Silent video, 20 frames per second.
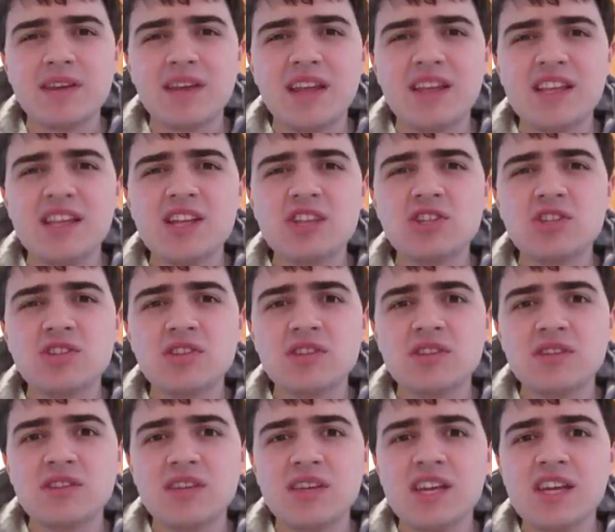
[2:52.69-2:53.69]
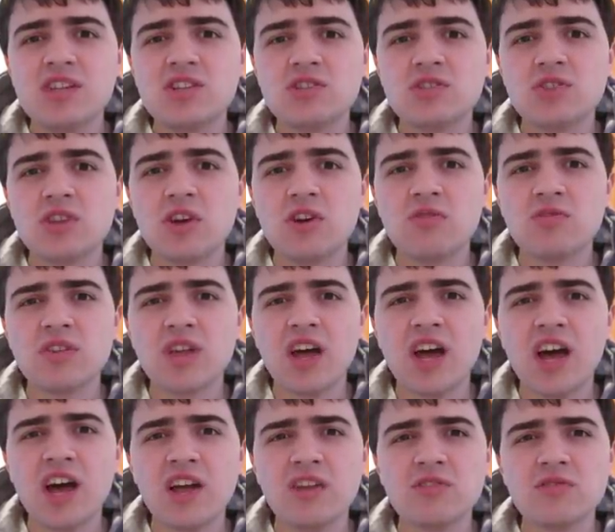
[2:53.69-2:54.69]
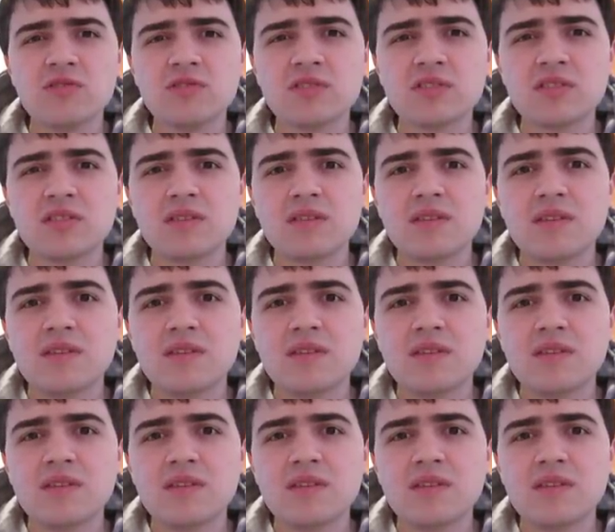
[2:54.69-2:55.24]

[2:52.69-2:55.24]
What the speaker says: and each zone honors